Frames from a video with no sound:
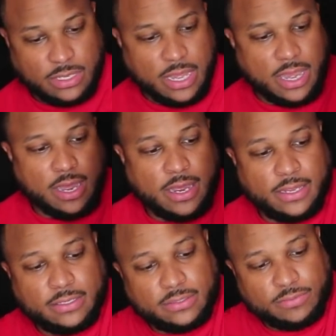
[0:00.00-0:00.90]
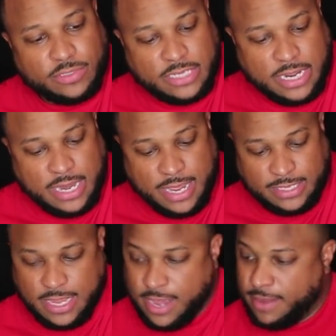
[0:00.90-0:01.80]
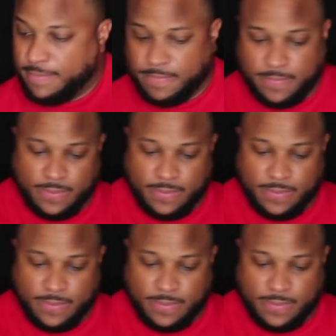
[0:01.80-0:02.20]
Alright, put that like that.